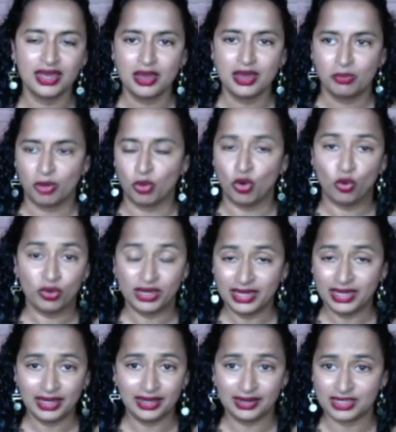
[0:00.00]
But what we
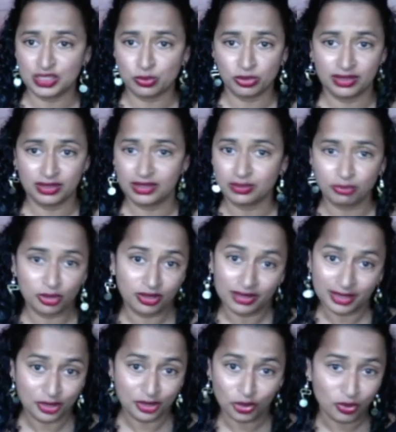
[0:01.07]
need is politi-
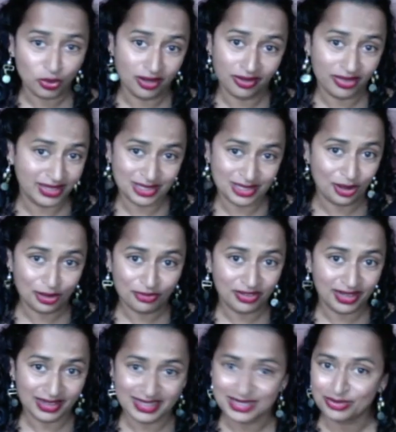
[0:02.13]
political will. That's all of
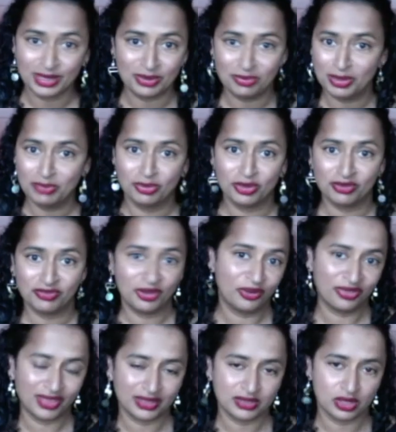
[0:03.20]
us. We need people to vote.
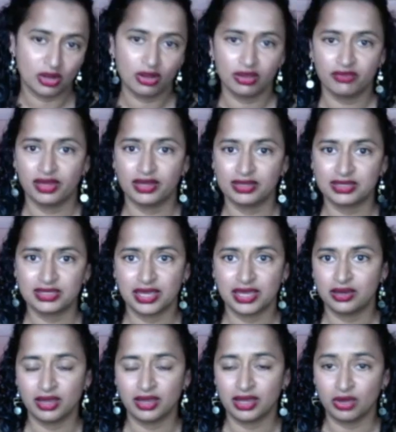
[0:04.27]
That's all of us. And
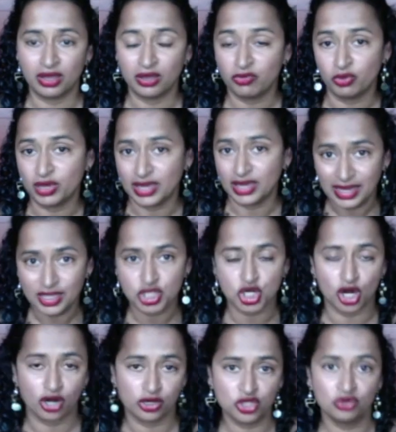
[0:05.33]
then if we each
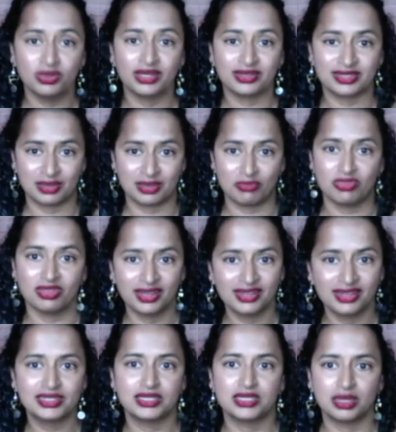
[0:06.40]
are doing something
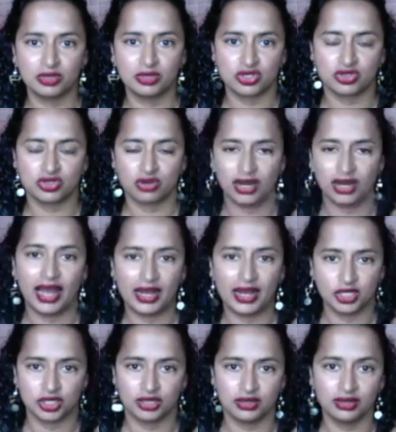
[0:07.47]
to demonstrate
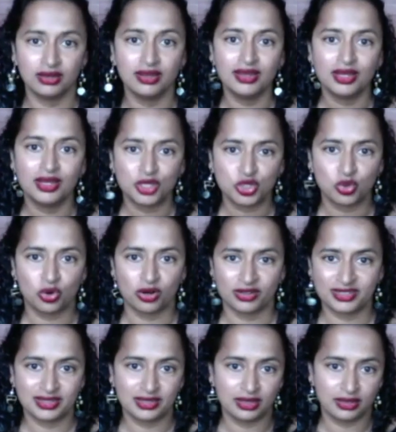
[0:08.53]
action towards
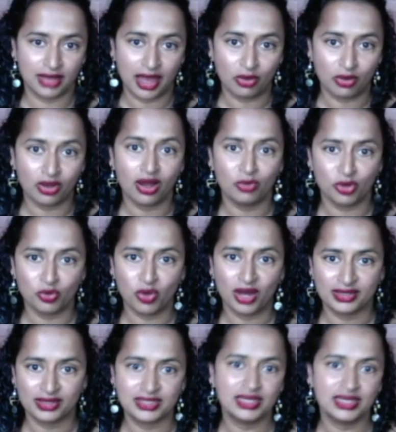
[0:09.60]
the outcome we want to
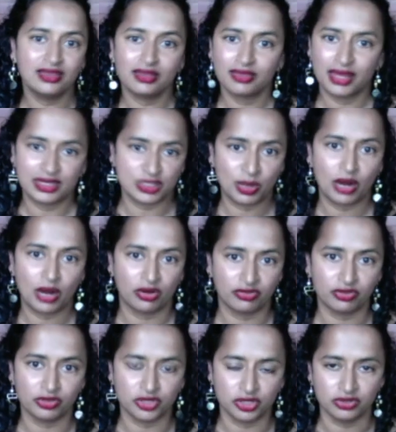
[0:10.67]
see, then that's powerful
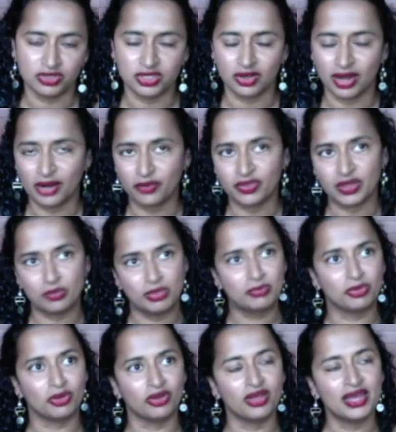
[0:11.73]
too. So I don't think
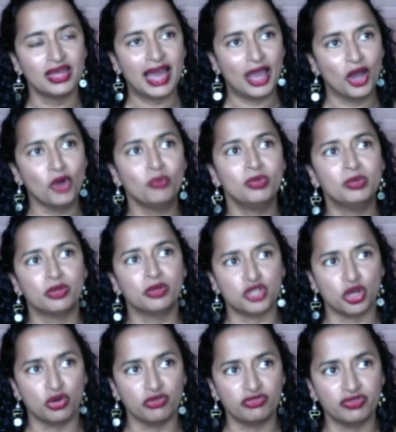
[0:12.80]
people, I hope people
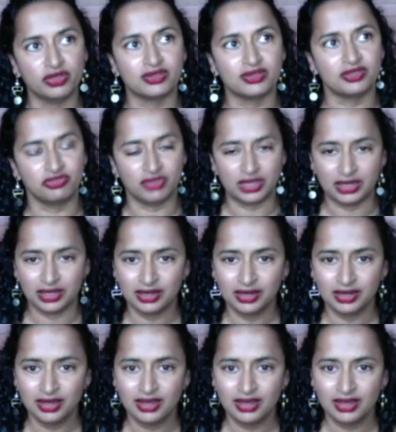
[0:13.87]
don't feel defeated